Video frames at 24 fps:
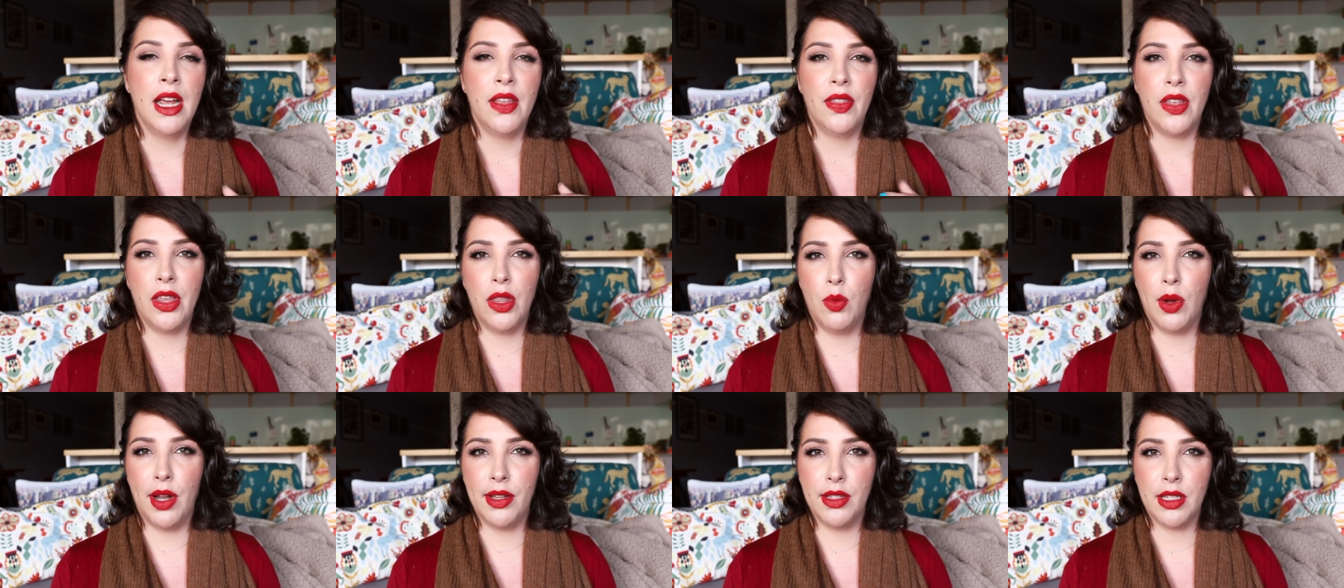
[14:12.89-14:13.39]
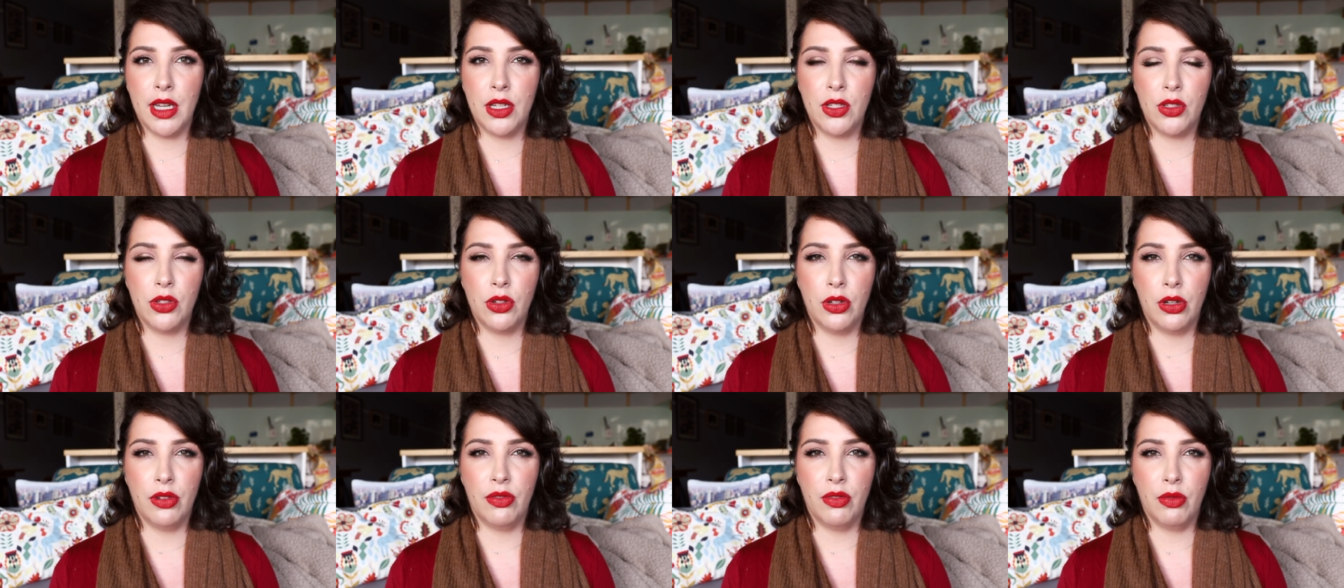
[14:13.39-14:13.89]
They're the ones I
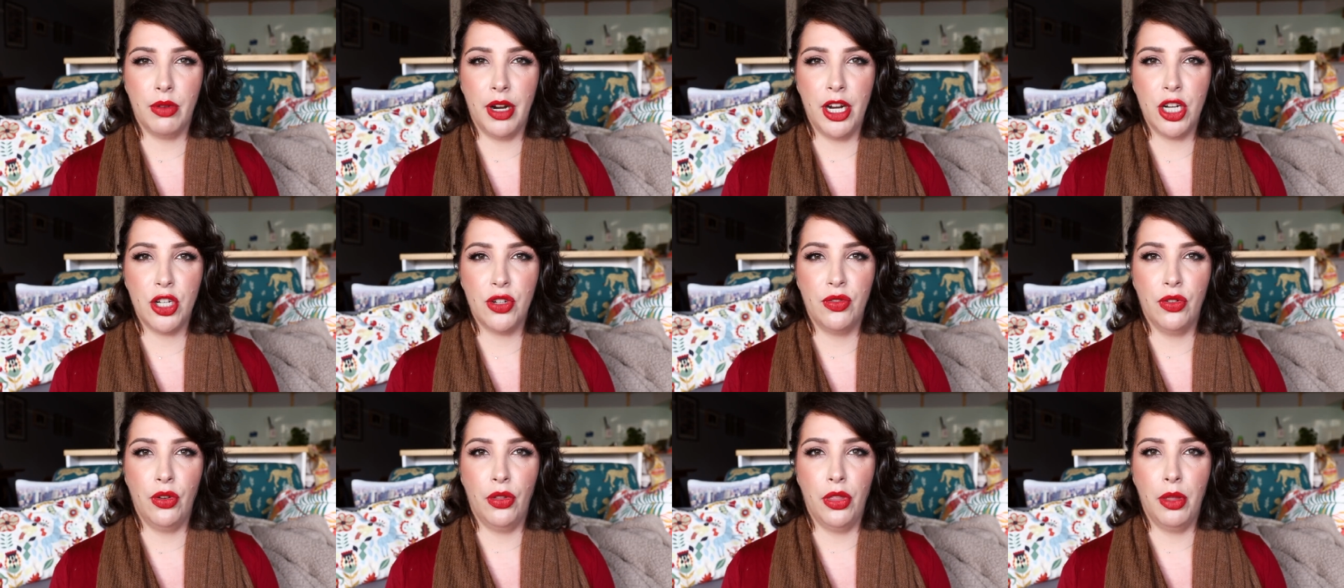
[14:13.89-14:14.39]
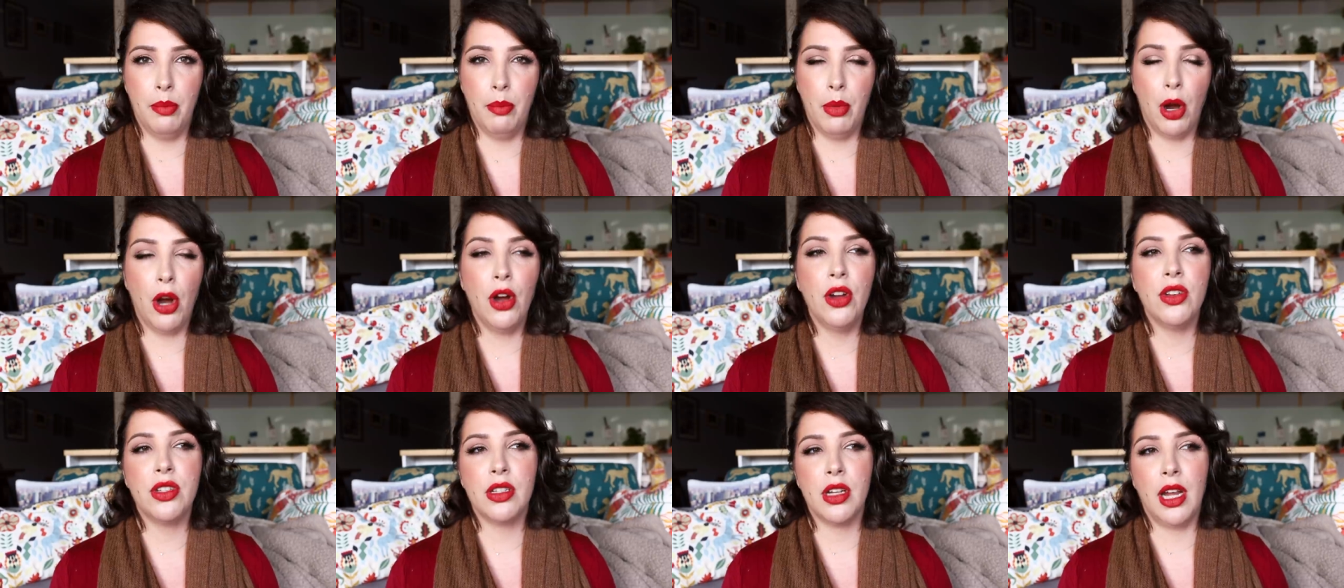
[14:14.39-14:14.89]
sort of reach for the
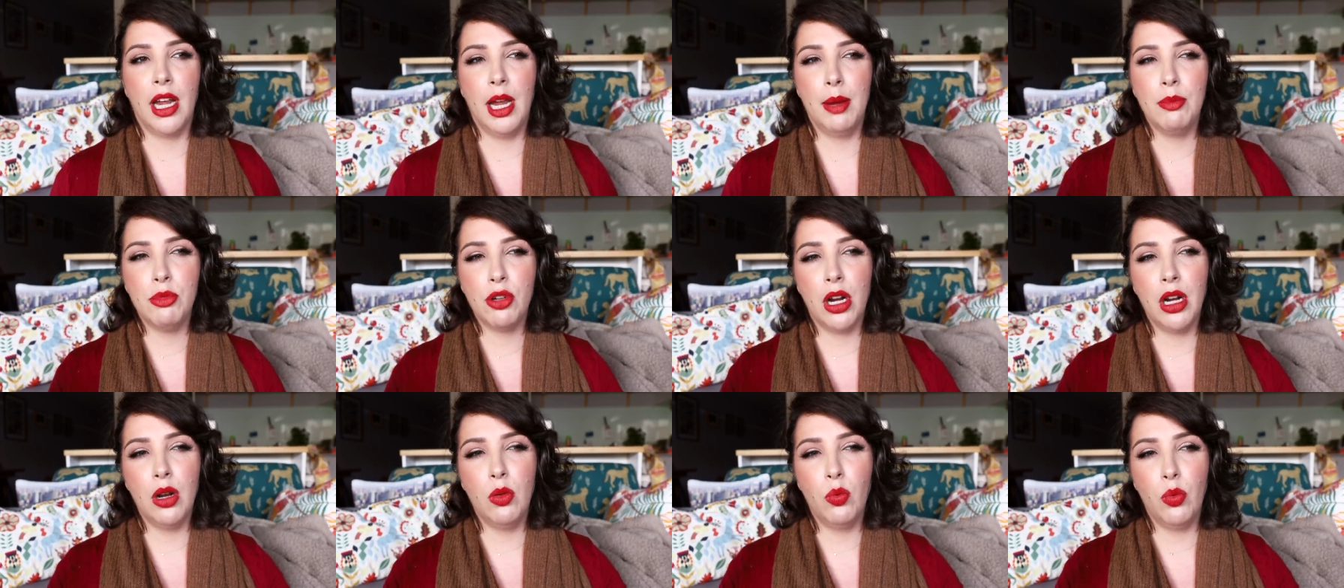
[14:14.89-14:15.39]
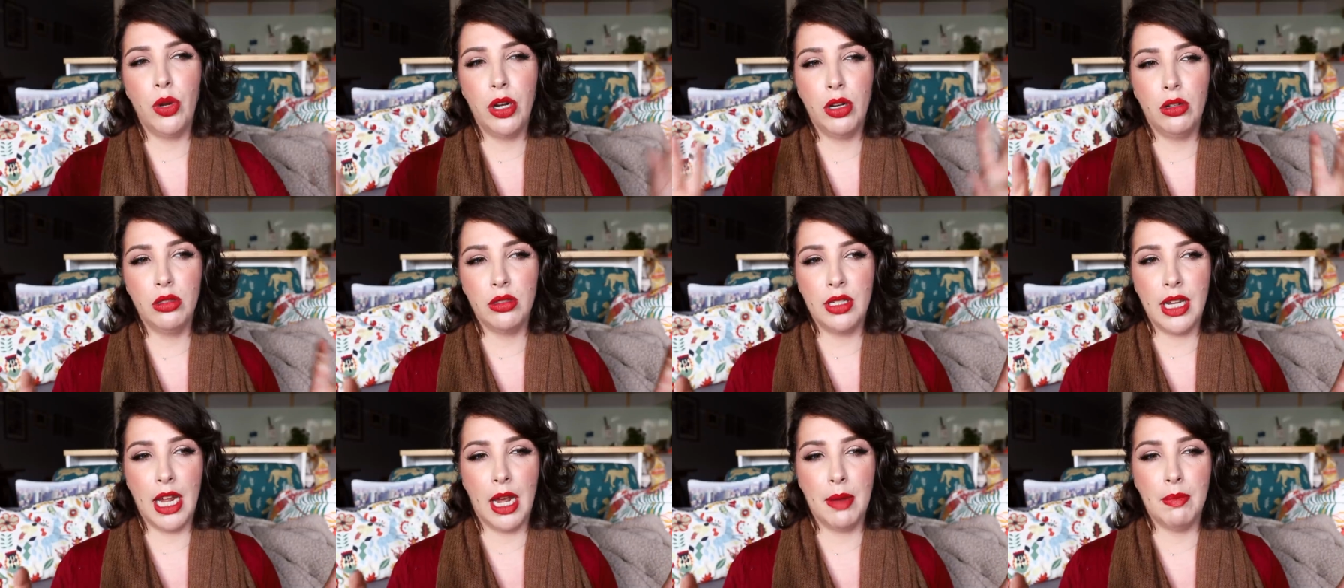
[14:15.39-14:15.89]
most. I am trying to
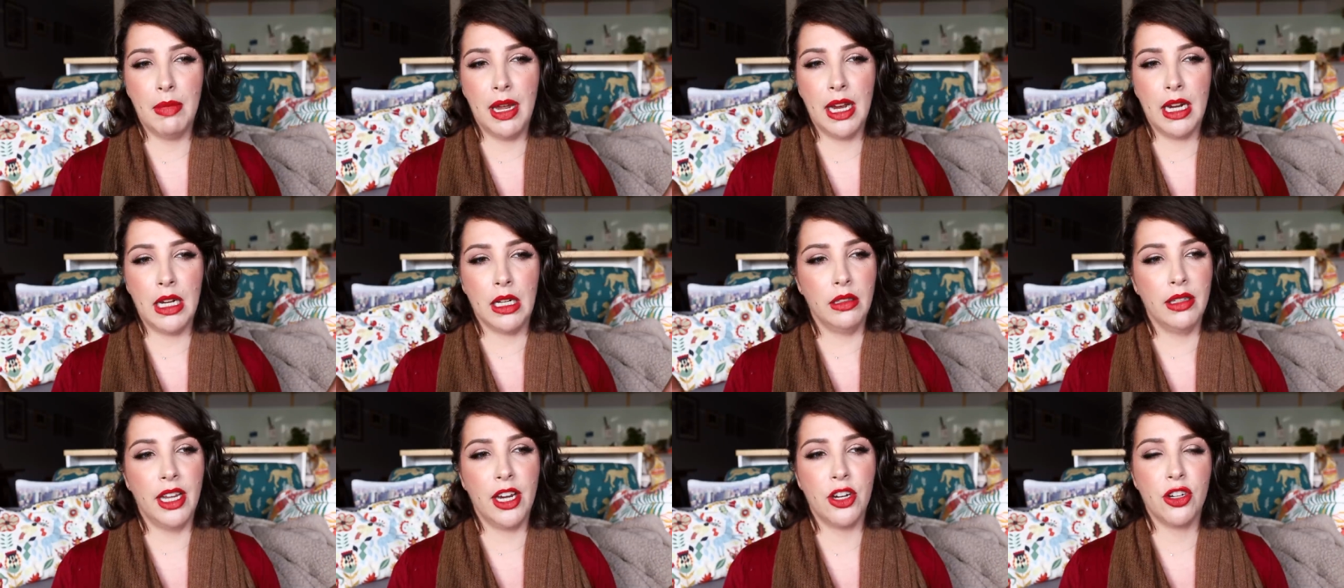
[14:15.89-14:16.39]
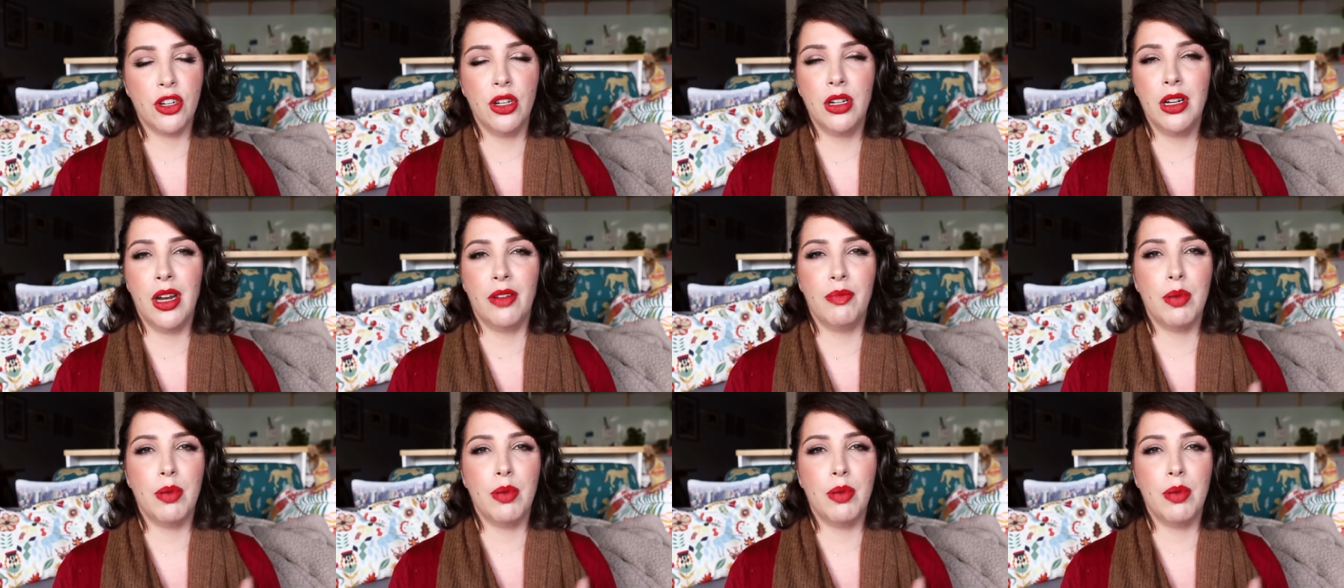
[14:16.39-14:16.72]
whittle down my collection.